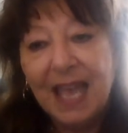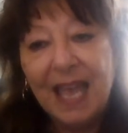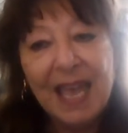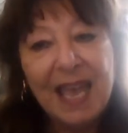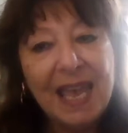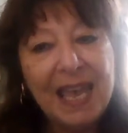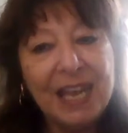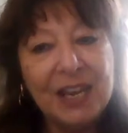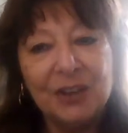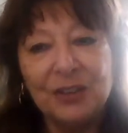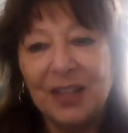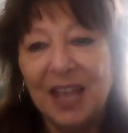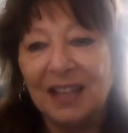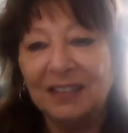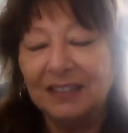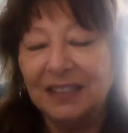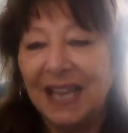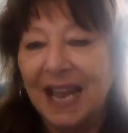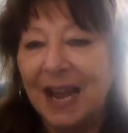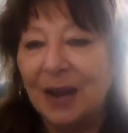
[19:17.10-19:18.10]
Hear
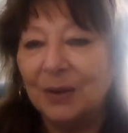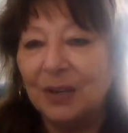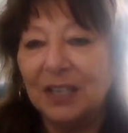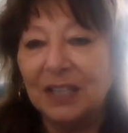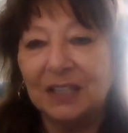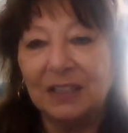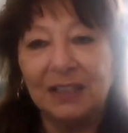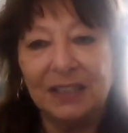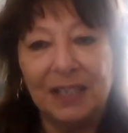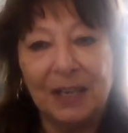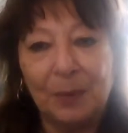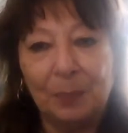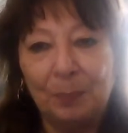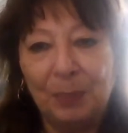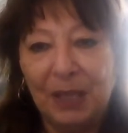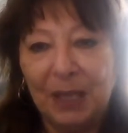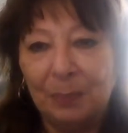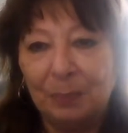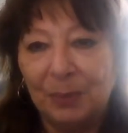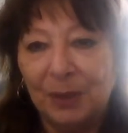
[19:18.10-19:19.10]
that loud and clear,
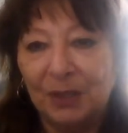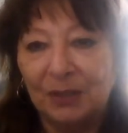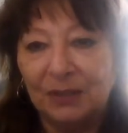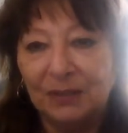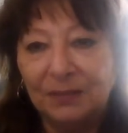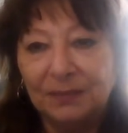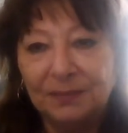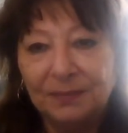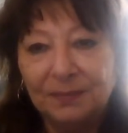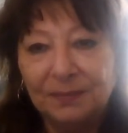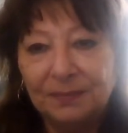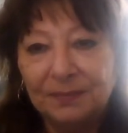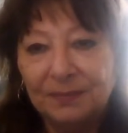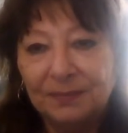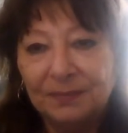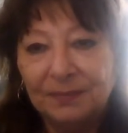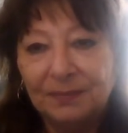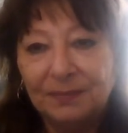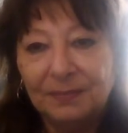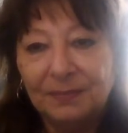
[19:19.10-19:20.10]
people.
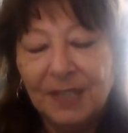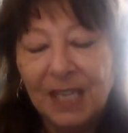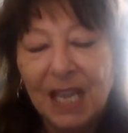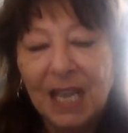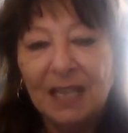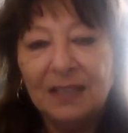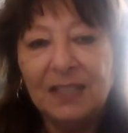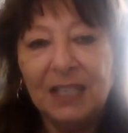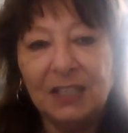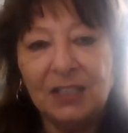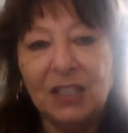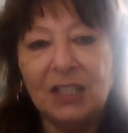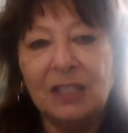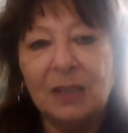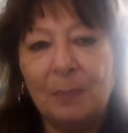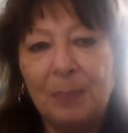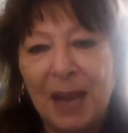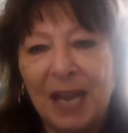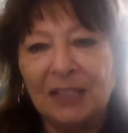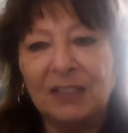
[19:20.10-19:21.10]
This is
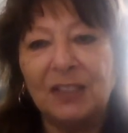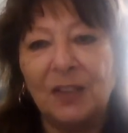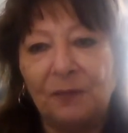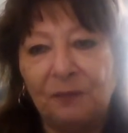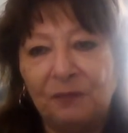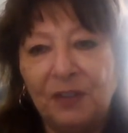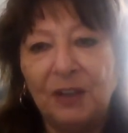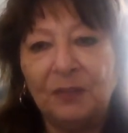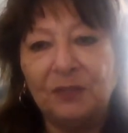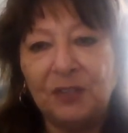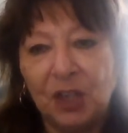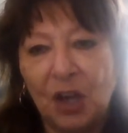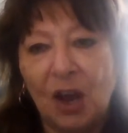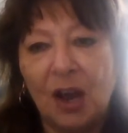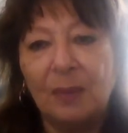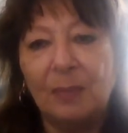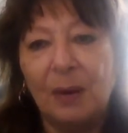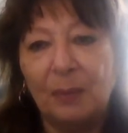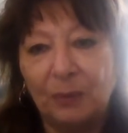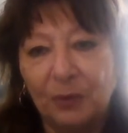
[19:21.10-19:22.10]
about the fifth
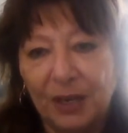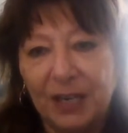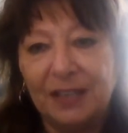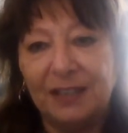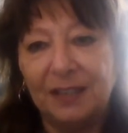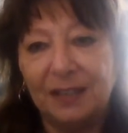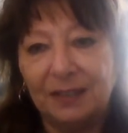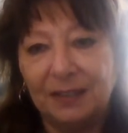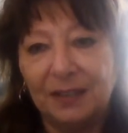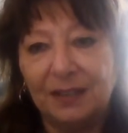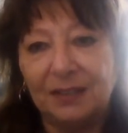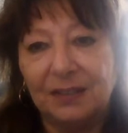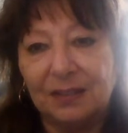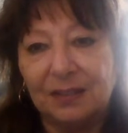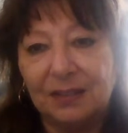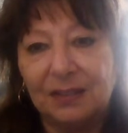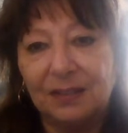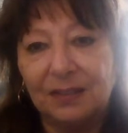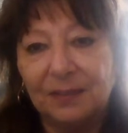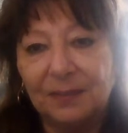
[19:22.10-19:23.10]
time I'm reading
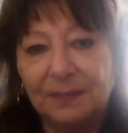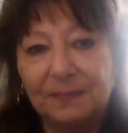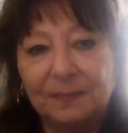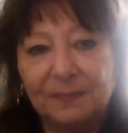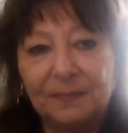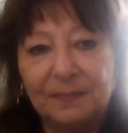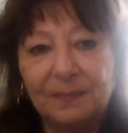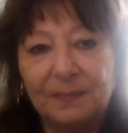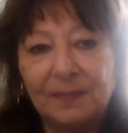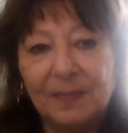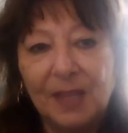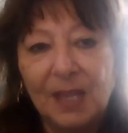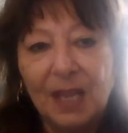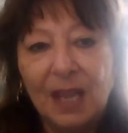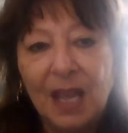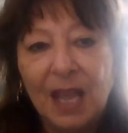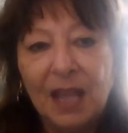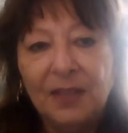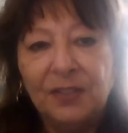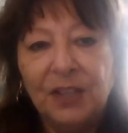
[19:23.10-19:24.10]
this.
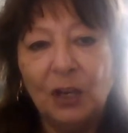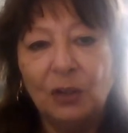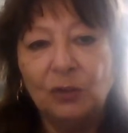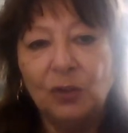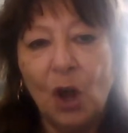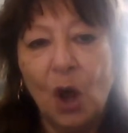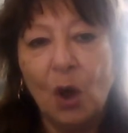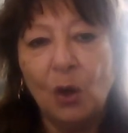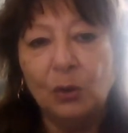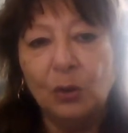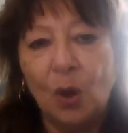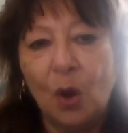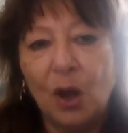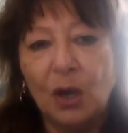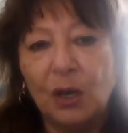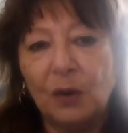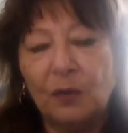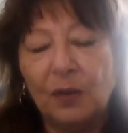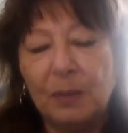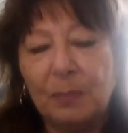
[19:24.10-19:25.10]
There no
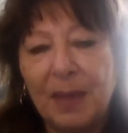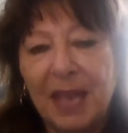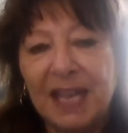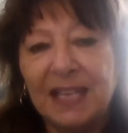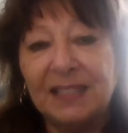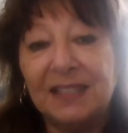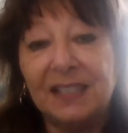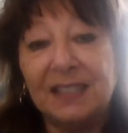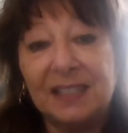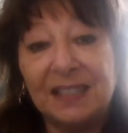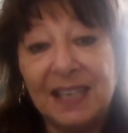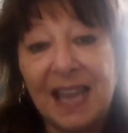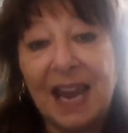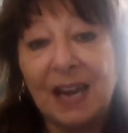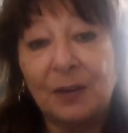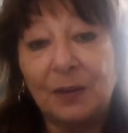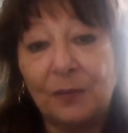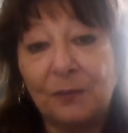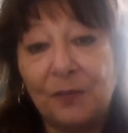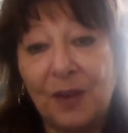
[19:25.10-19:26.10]
longer remains a
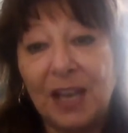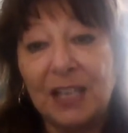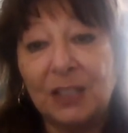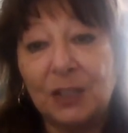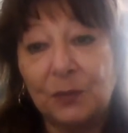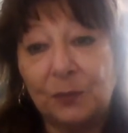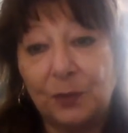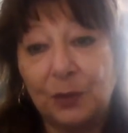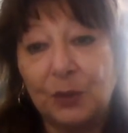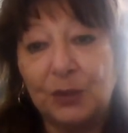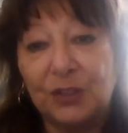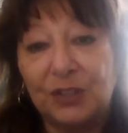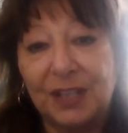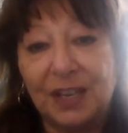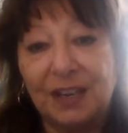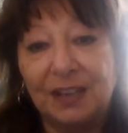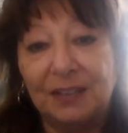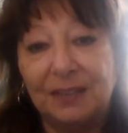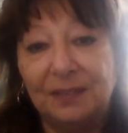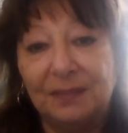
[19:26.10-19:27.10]
sacrifice for
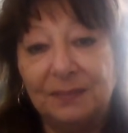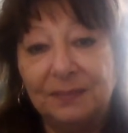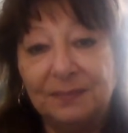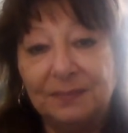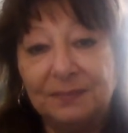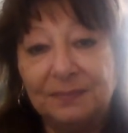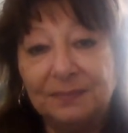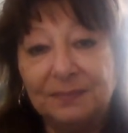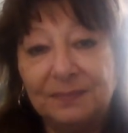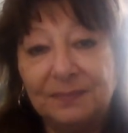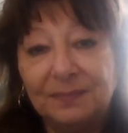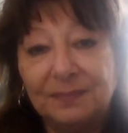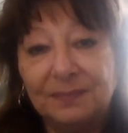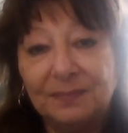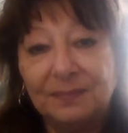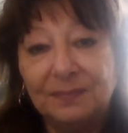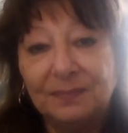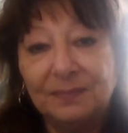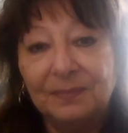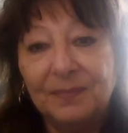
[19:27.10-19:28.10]
sin.
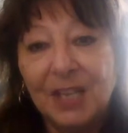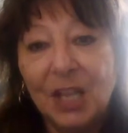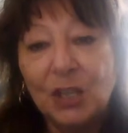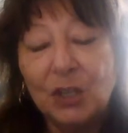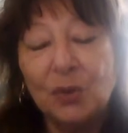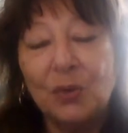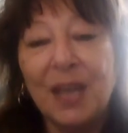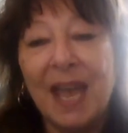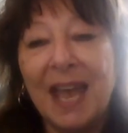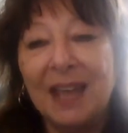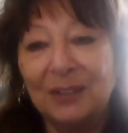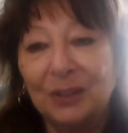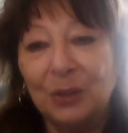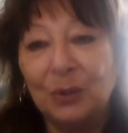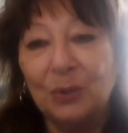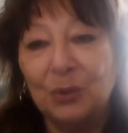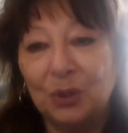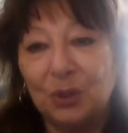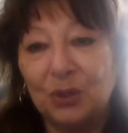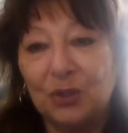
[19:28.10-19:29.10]
You can
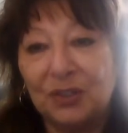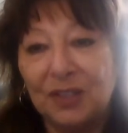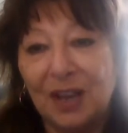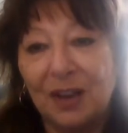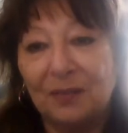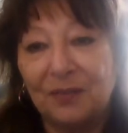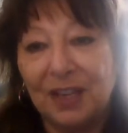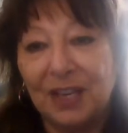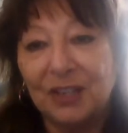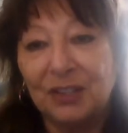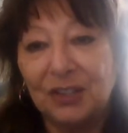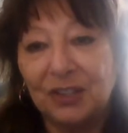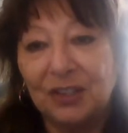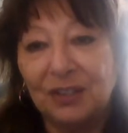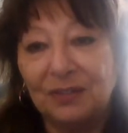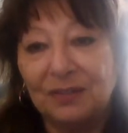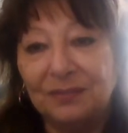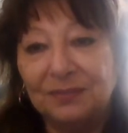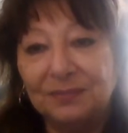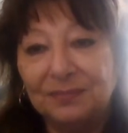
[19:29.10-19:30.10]
lose your
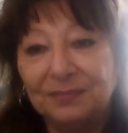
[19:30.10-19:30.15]
salvation.